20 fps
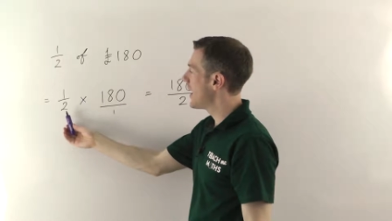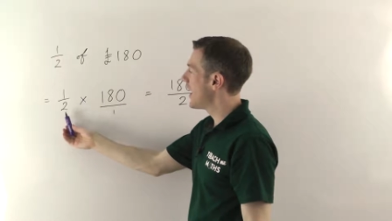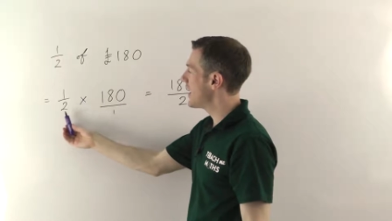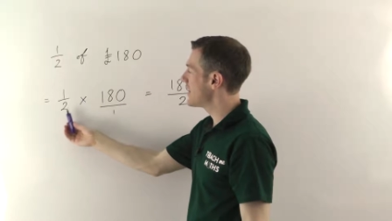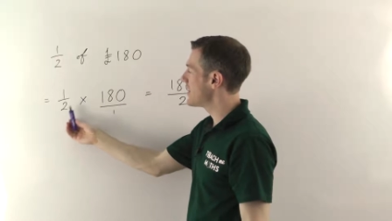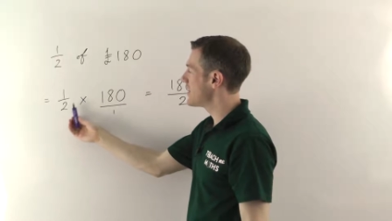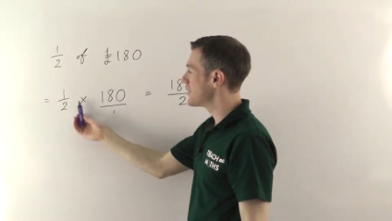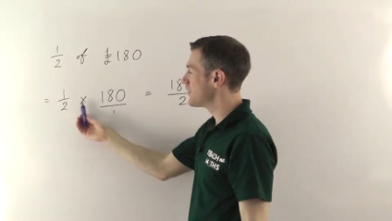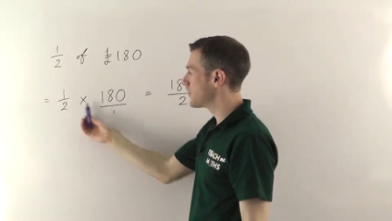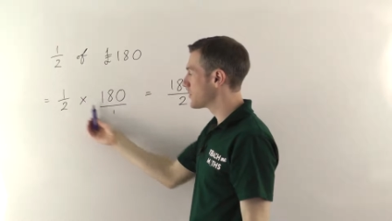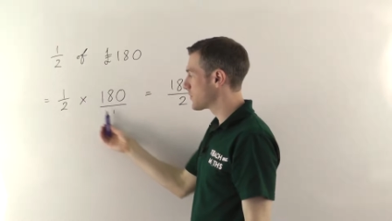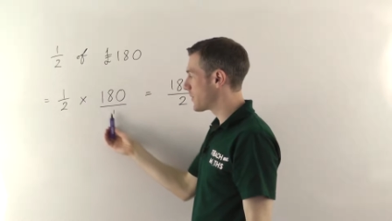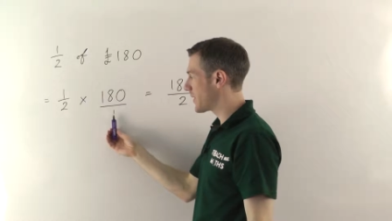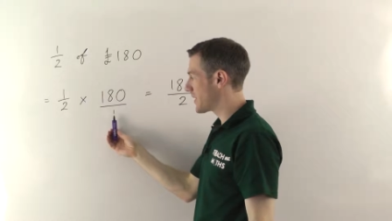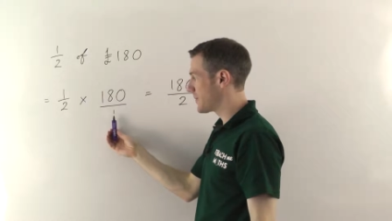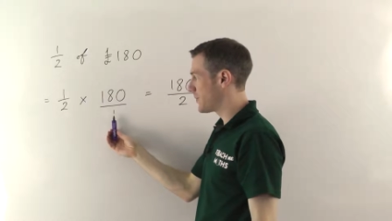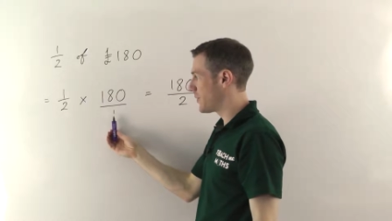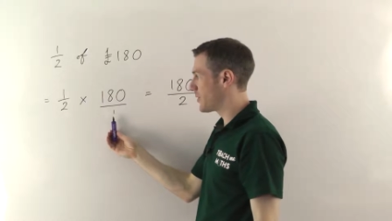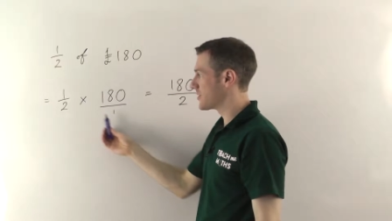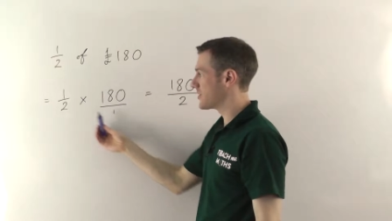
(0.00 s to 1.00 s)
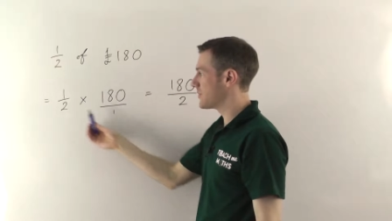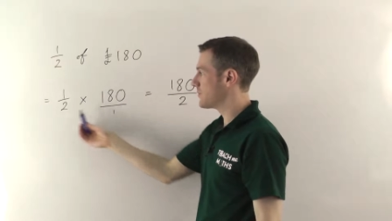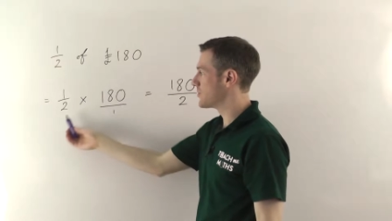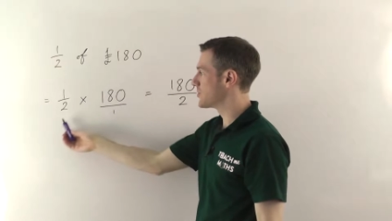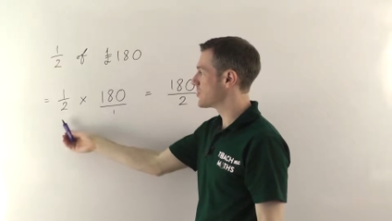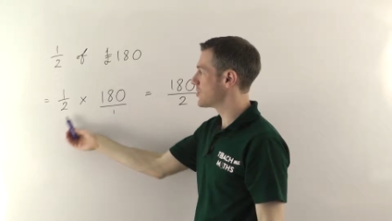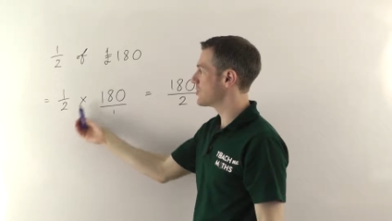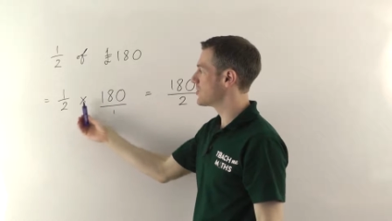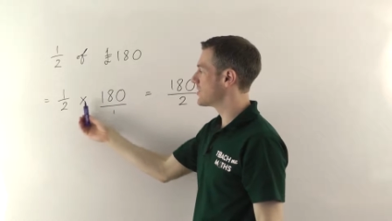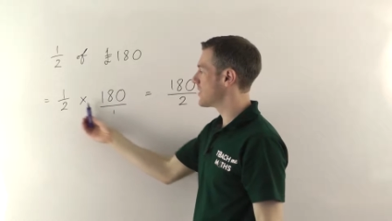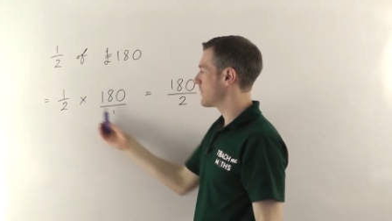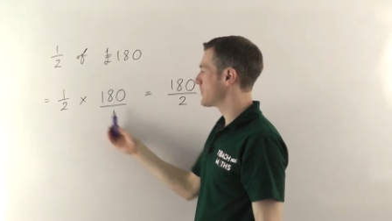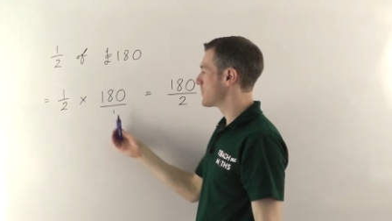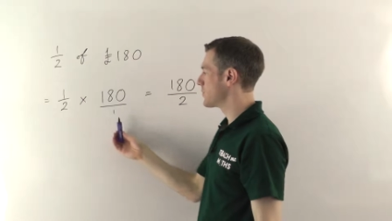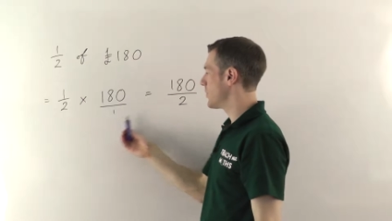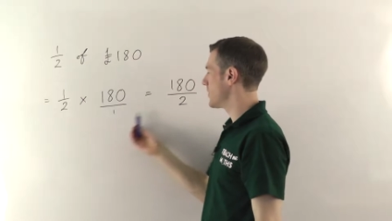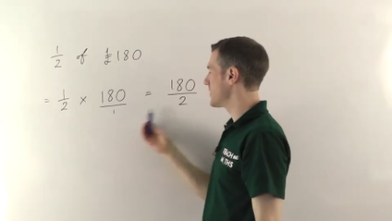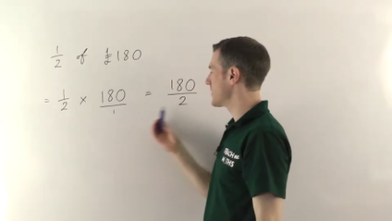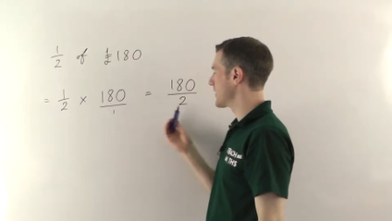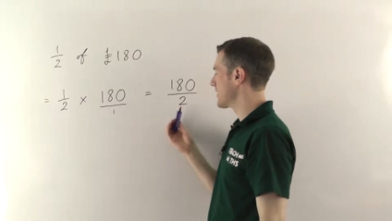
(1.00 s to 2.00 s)
And then you multiply the bottoms. 2 times
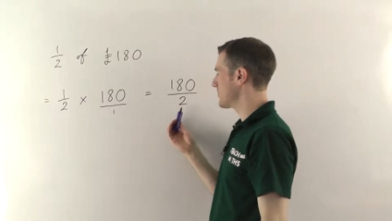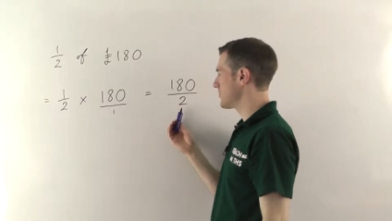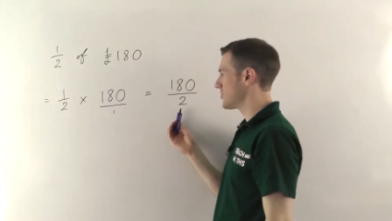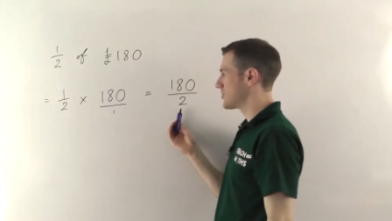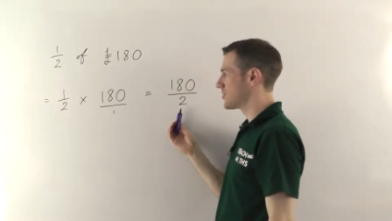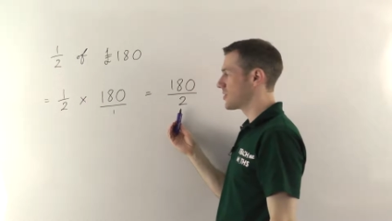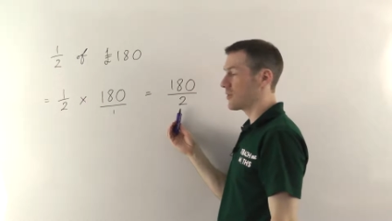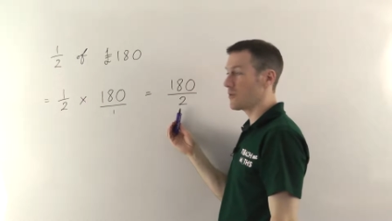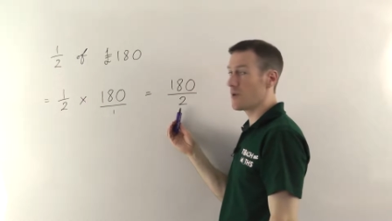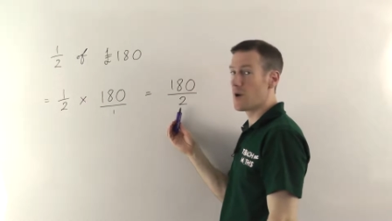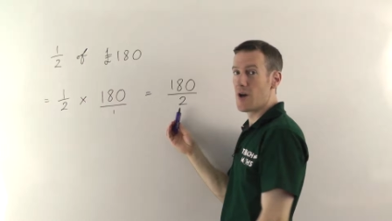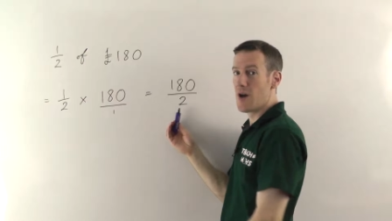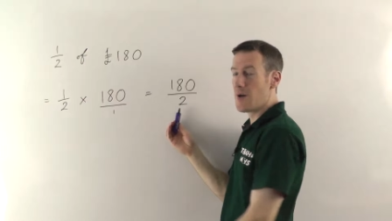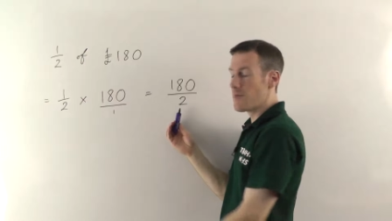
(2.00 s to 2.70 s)
1 gives you 2.